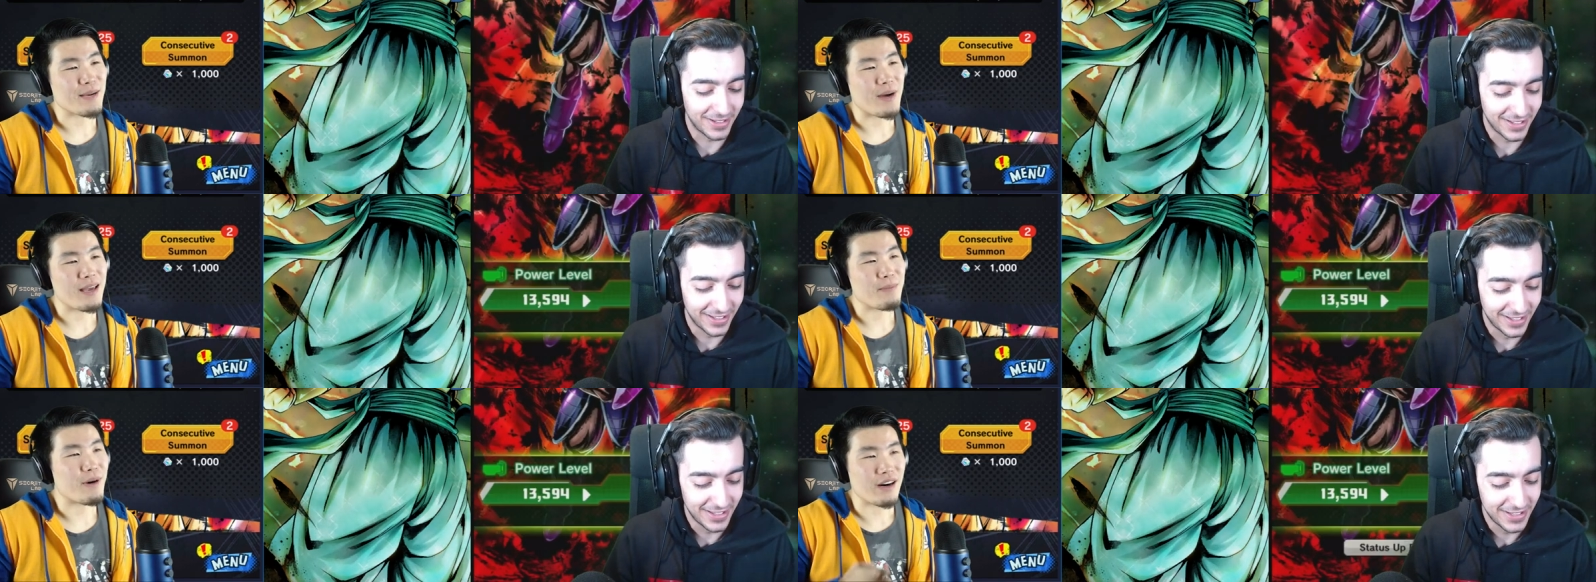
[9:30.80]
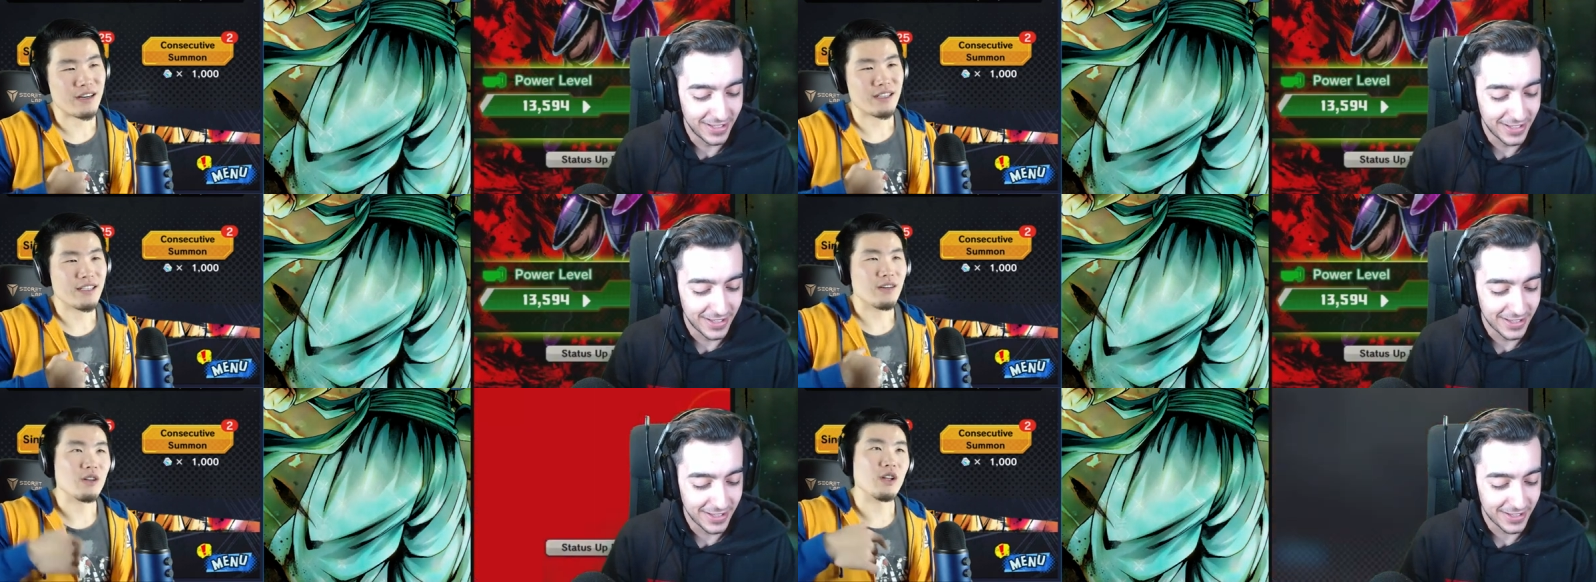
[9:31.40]
Speaker 1: my part,
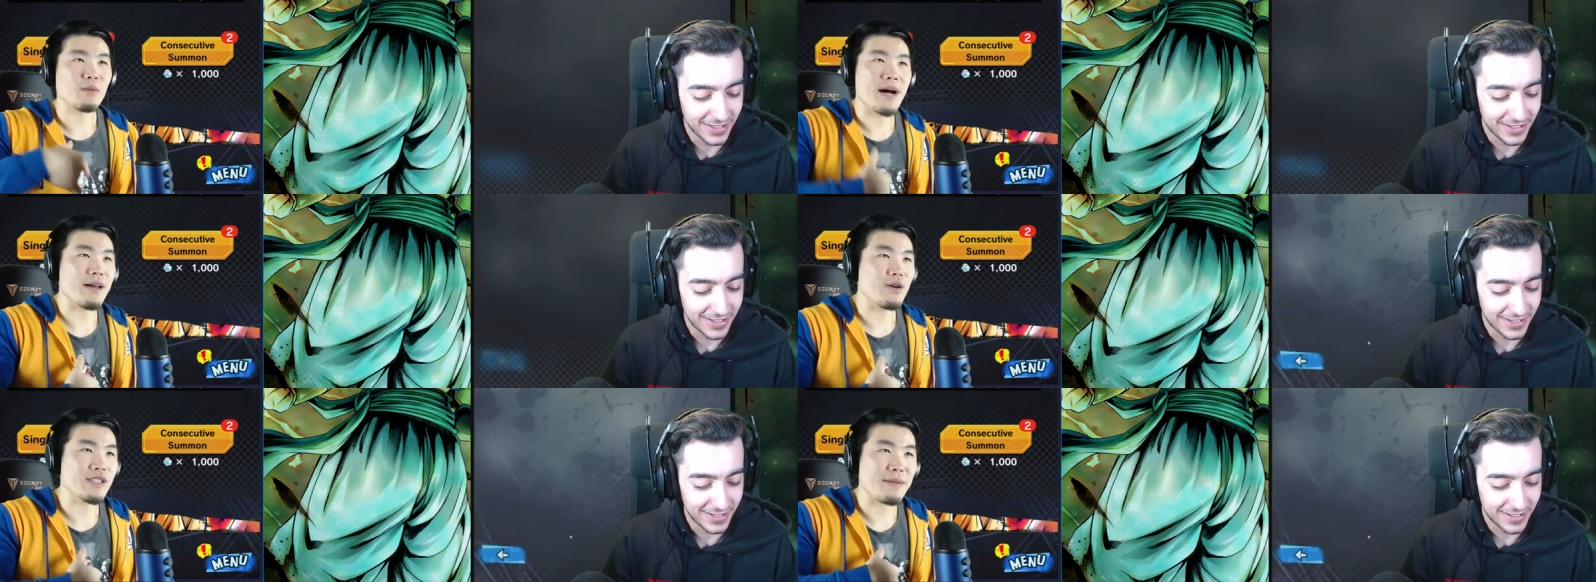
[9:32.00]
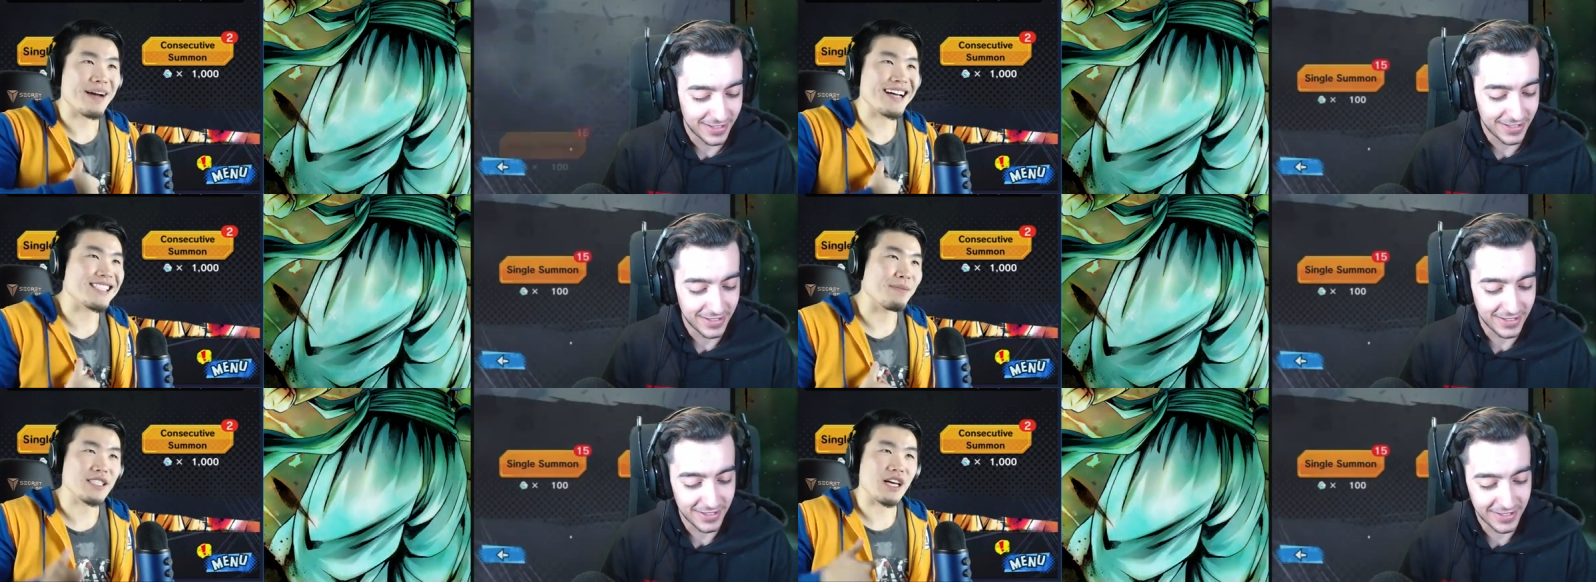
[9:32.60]
or like it was like my
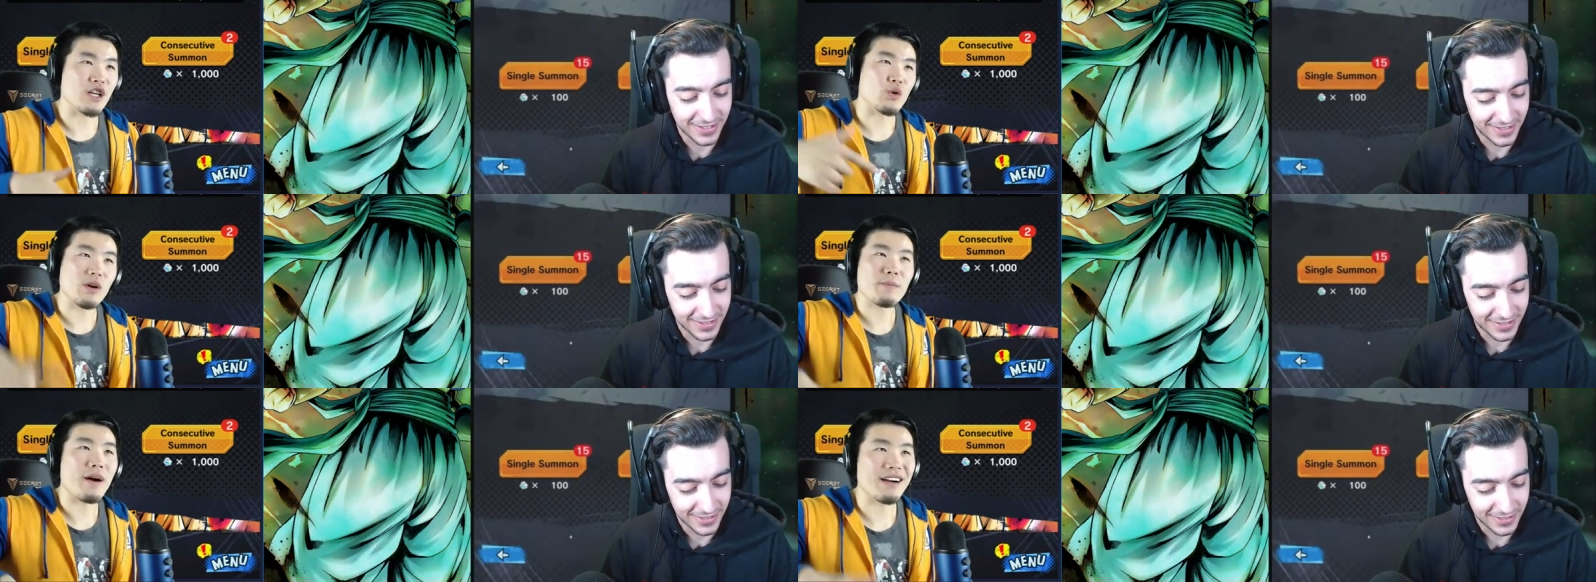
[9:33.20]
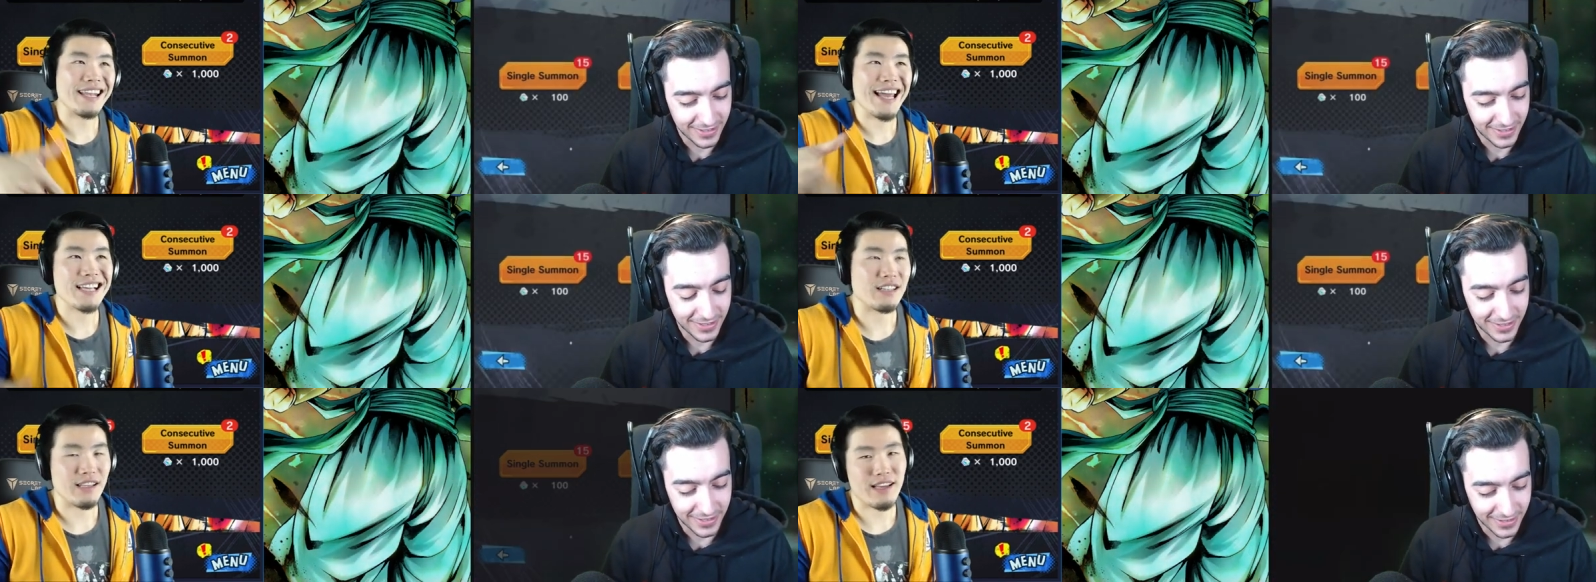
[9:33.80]
summons on your part last
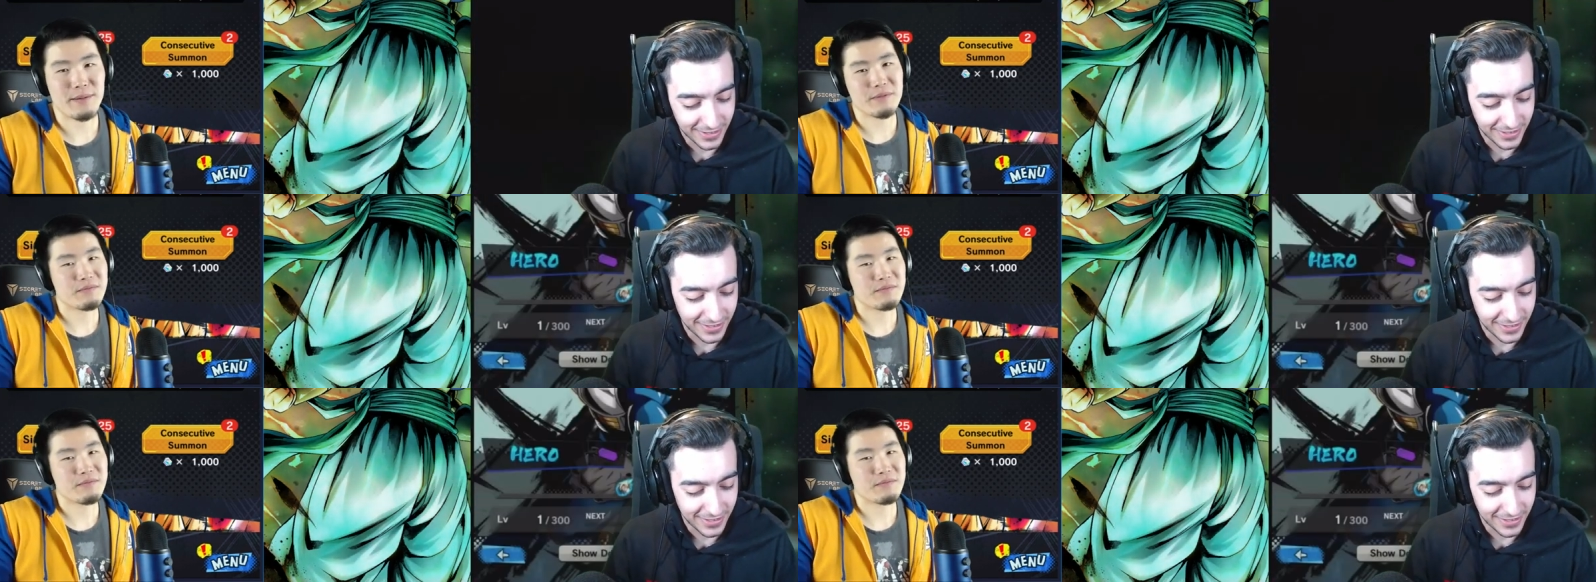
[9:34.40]
collab.